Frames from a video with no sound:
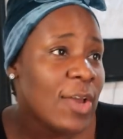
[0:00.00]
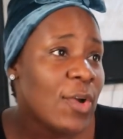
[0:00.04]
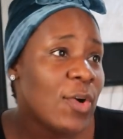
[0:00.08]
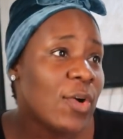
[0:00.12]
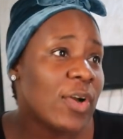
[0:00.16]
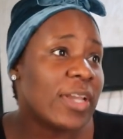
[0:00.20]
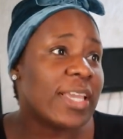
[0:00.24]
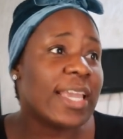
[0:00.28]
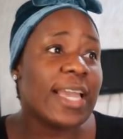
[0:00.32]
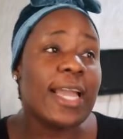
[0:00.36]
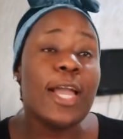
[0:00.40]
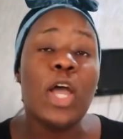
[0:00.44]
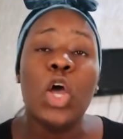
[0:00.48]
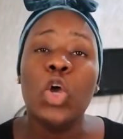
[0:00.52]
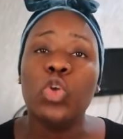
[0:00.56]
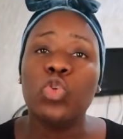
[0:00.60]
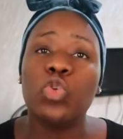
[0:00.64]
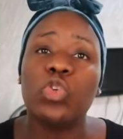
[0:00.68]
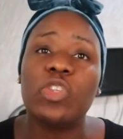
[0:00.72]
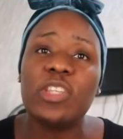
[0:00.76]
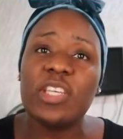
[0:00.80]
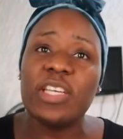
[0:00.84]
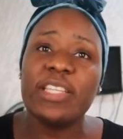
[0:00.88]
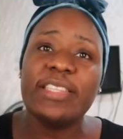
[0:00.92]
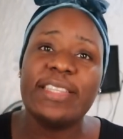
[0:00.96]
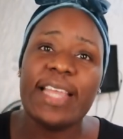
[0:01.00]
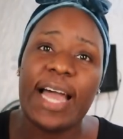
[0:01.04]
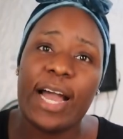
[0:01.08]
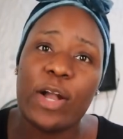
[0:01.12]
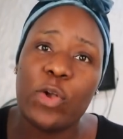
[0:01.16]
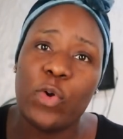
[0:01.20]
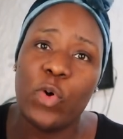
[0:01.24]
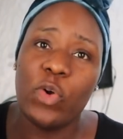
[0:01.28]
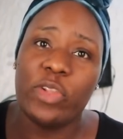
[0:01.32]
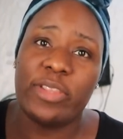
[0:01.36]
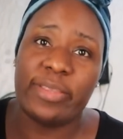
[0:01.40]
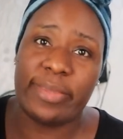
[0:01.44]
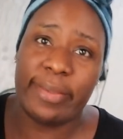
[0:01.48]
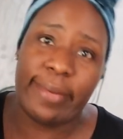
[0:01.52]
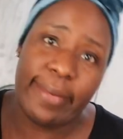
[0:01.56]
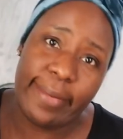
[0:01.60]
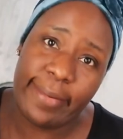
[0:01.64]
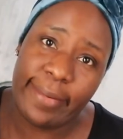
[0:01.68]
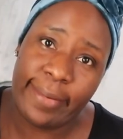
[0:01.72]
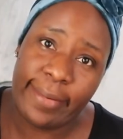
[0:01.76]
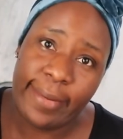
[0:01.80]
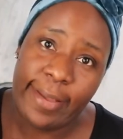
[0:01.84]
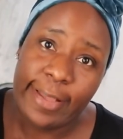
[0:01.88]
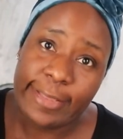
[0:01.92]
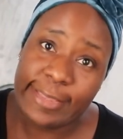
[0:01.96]
Okay, you think
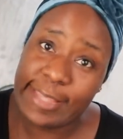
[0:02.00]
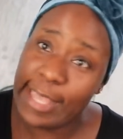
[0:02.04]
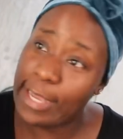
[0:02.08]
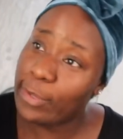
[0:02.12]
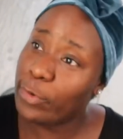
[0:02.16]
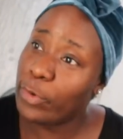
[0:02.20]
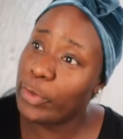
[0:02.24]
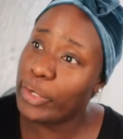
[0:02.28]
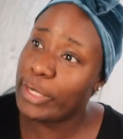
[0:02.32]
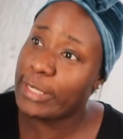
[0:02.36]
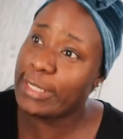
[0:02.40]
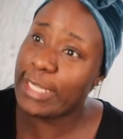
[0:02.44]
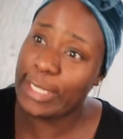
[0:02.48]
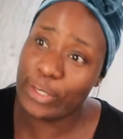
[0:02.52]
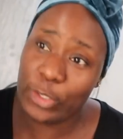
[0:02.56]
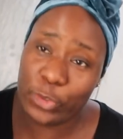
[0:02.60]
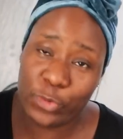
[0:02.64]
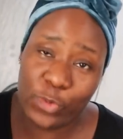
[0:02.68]
Dangote